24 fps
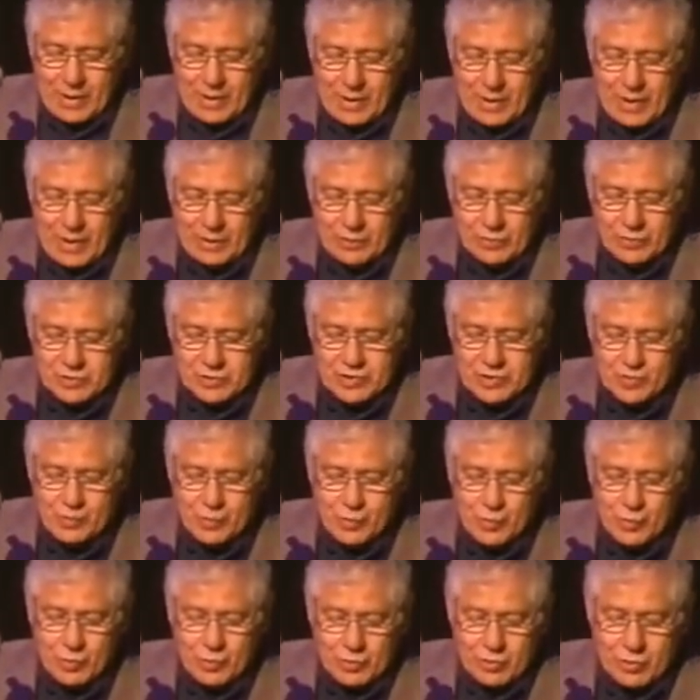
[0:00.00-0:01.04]
I was
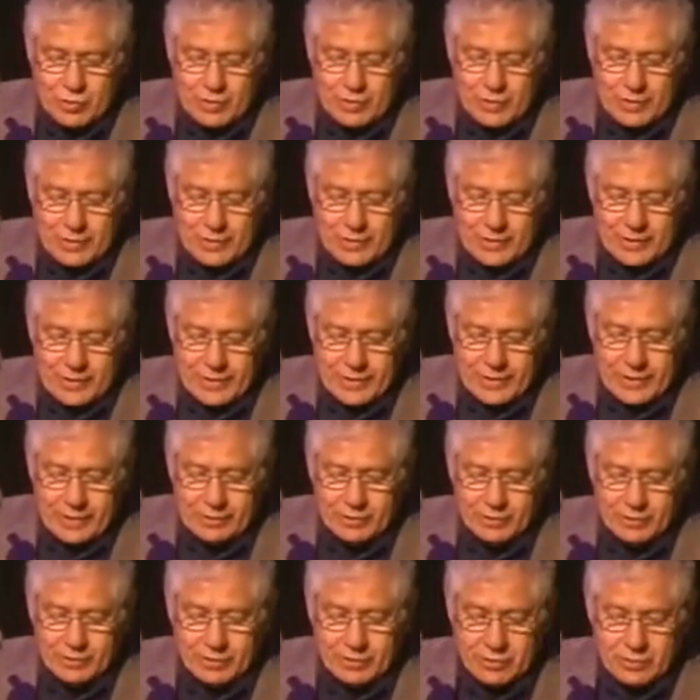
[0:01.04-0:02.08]
born a
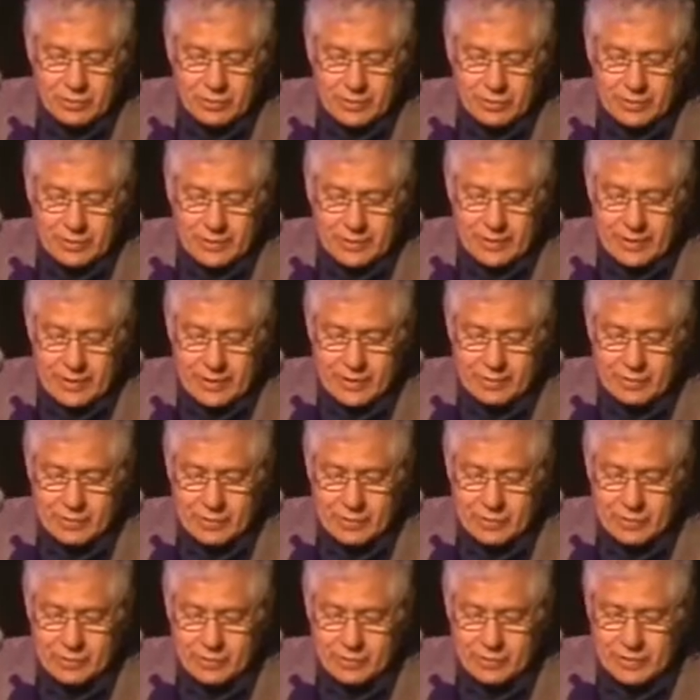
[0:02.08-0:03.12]
long, long time
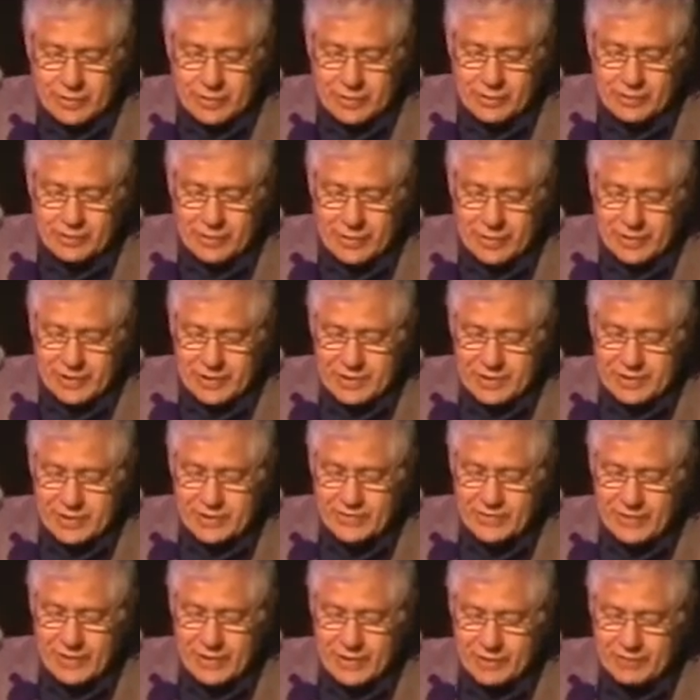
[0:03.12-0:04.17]
ago in a place
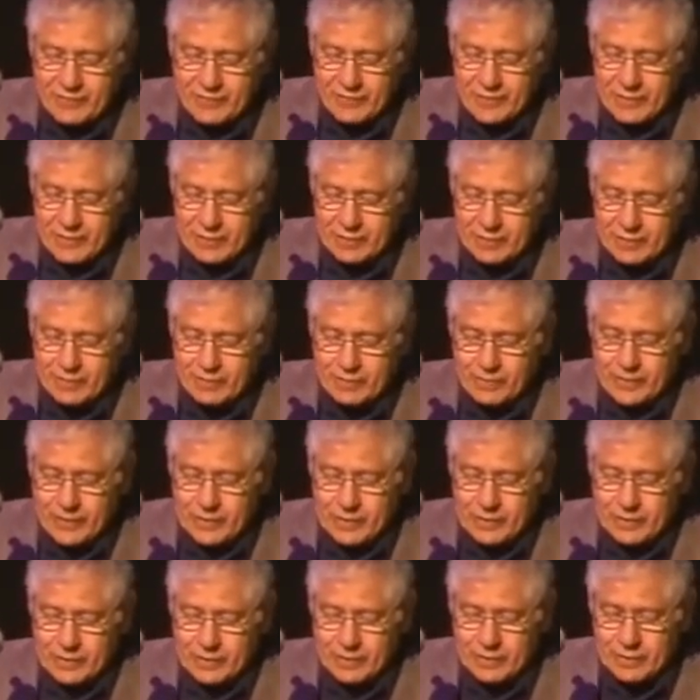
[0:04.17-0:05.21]
far, far
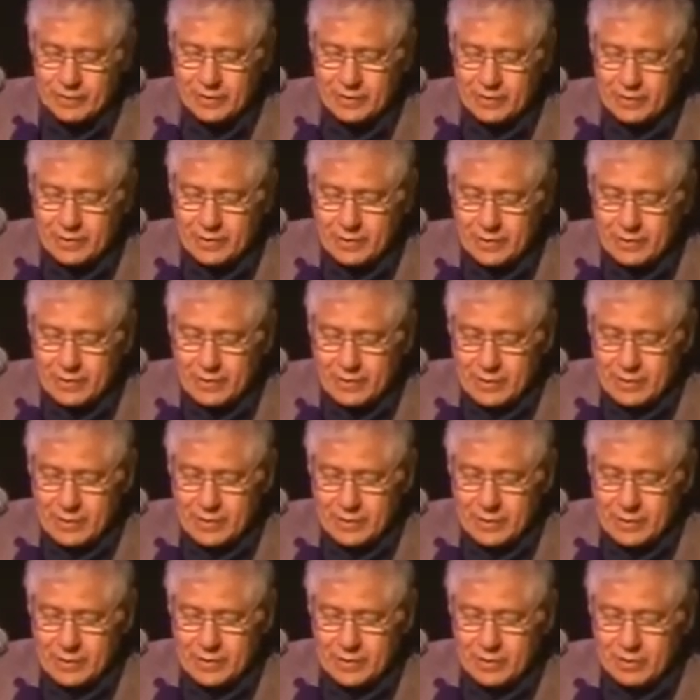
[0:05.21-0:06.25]
away
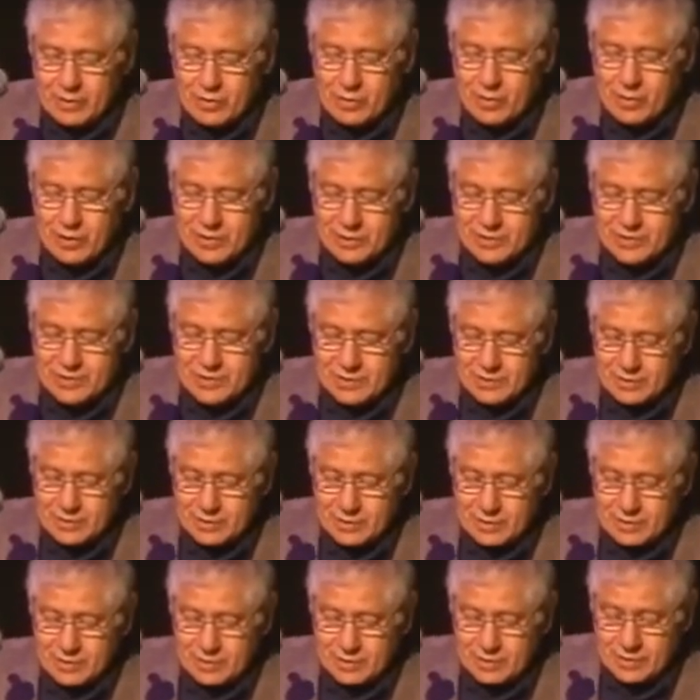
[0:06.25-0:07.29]
in Karcag,
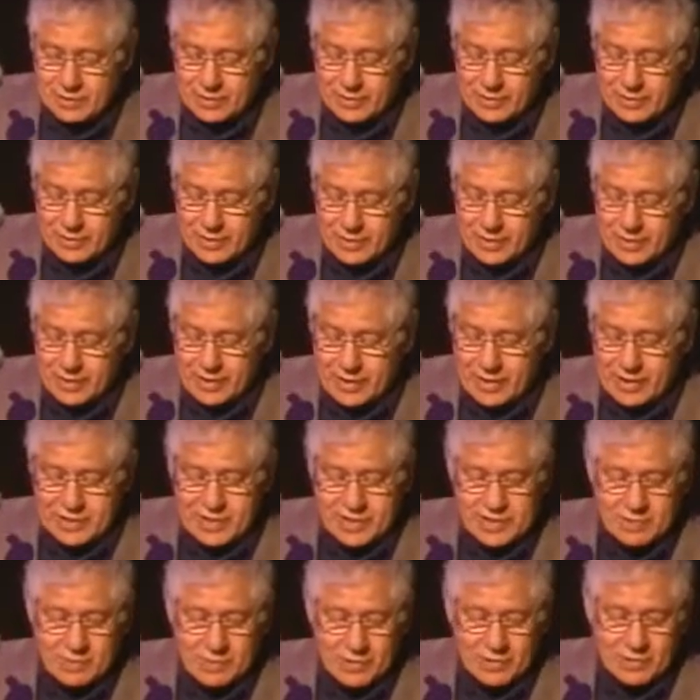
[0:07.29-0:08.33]
a
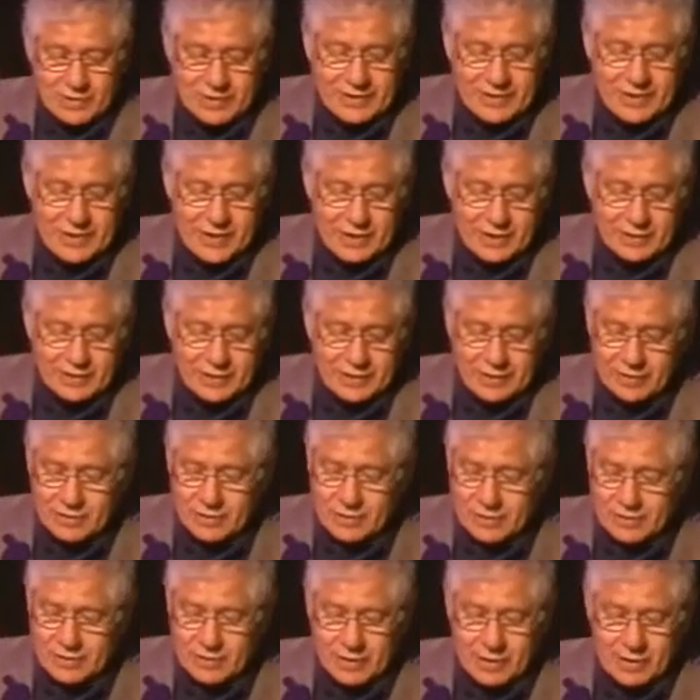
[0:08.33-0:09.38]
small town in
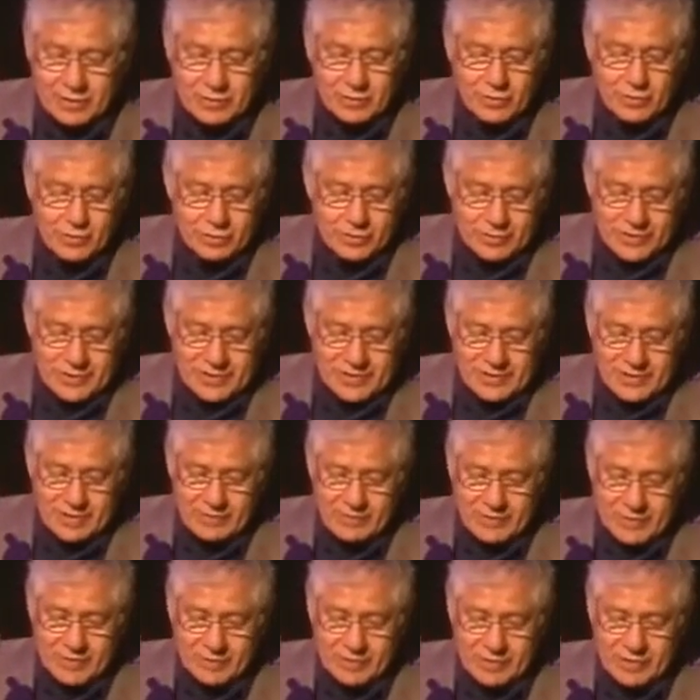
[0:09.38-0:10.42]
Hungary,
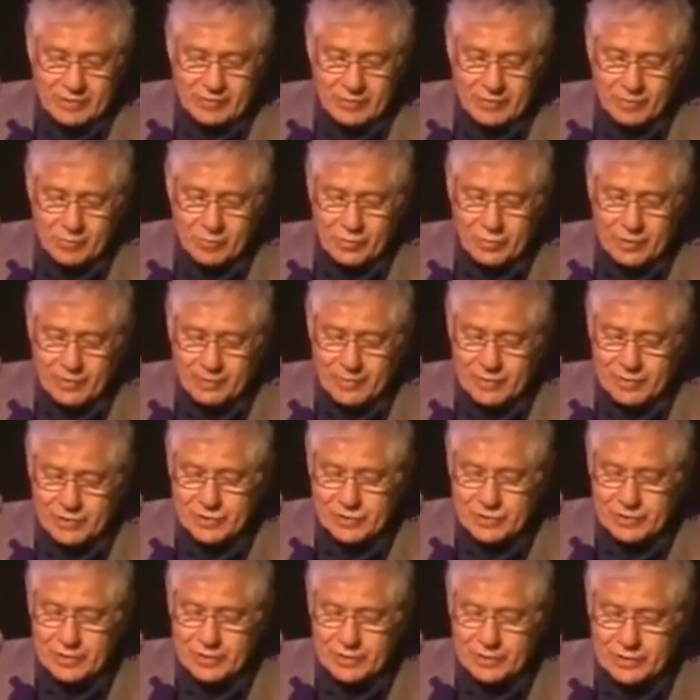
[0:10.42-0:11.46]
somewhere between
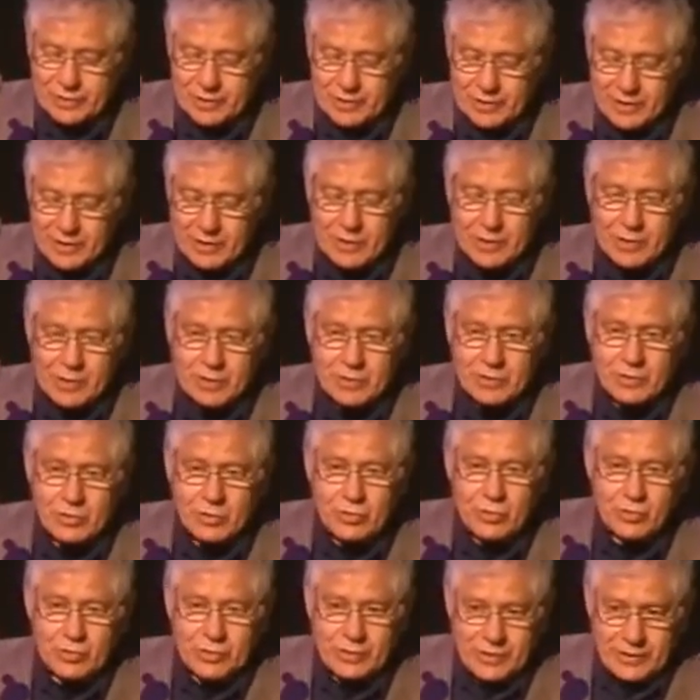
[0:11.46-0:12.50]
Budapest and the
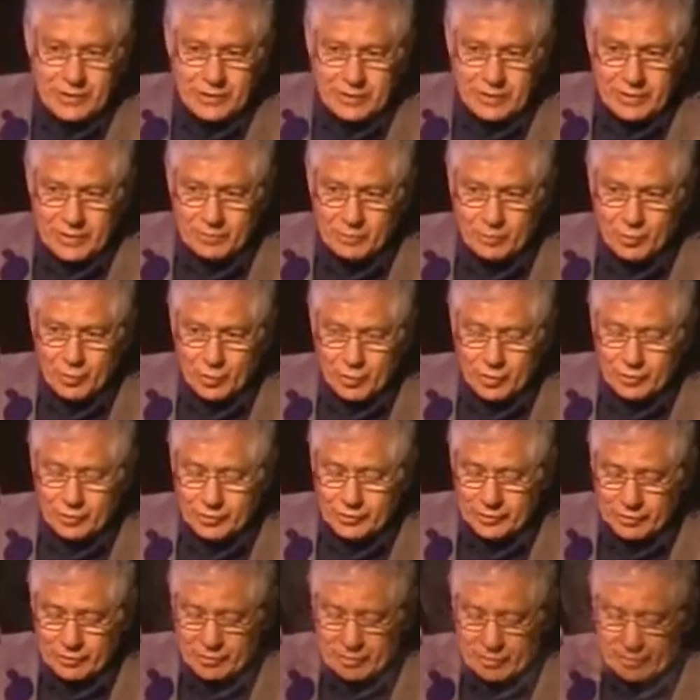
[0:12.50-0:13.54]
Ukrainian
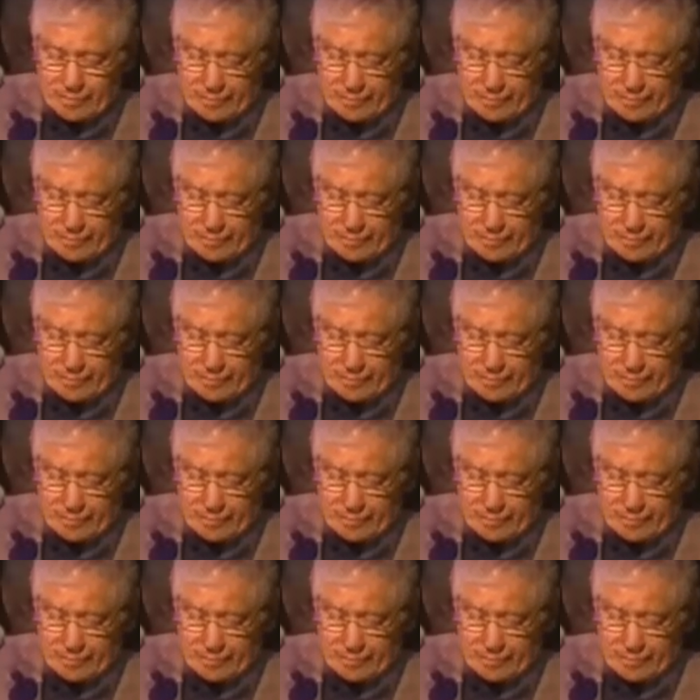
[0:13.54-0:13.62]
border.